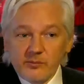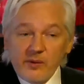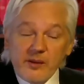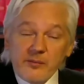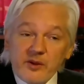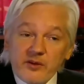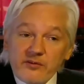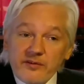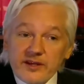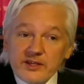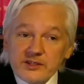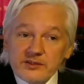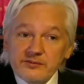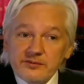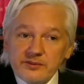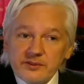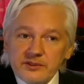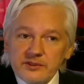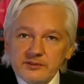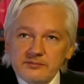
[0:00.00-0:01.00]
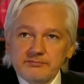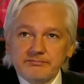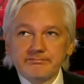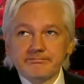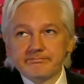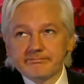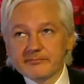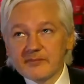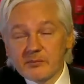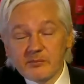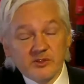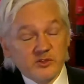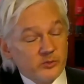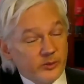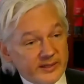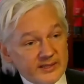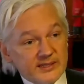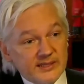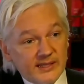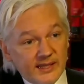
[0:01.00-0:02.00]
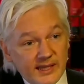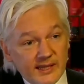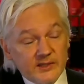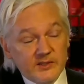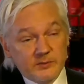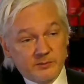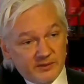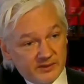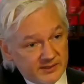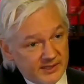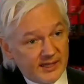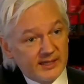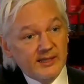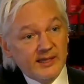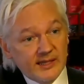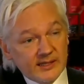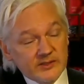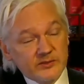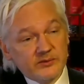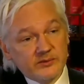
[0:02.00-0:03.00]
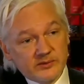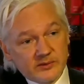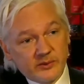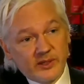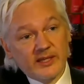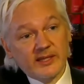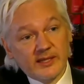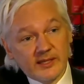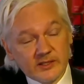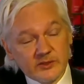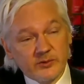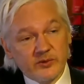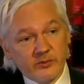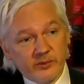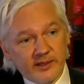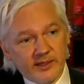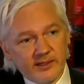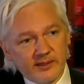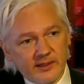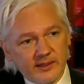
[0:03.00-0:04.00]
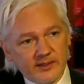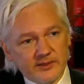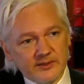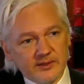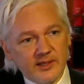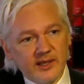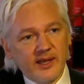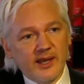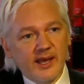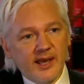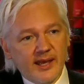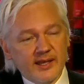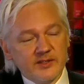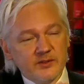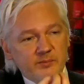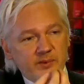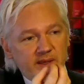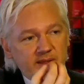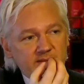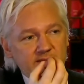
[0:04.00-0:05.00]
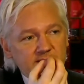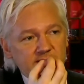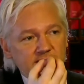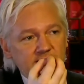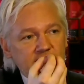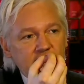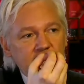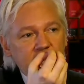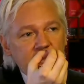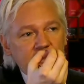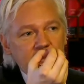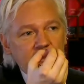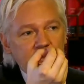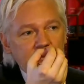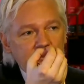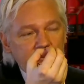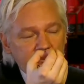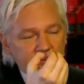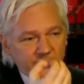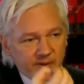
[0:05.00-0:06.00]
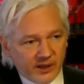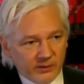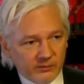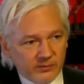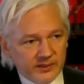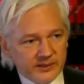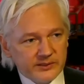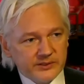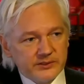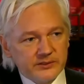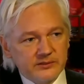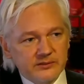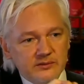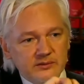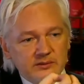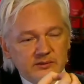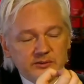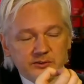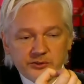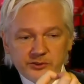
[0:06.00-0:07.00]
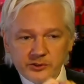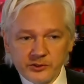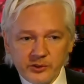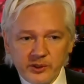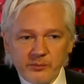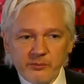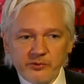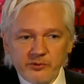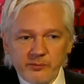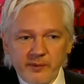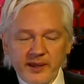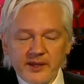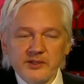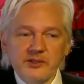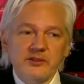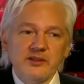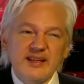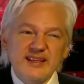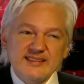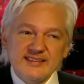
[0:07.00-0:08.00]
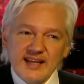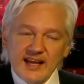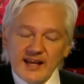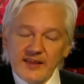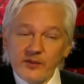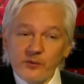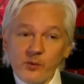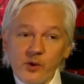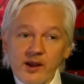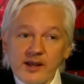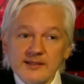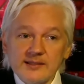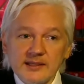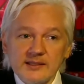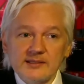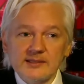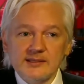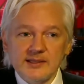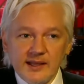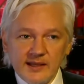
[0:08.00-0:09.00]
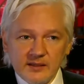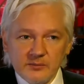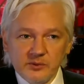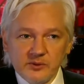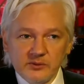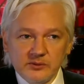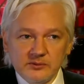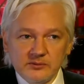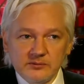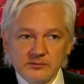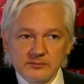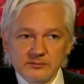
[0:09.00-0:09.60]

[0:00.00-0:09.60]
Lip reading: My motivation for maybe 20 years, but 10 years with WikiLeaks, has been to publish true information that is otherwise unsayable.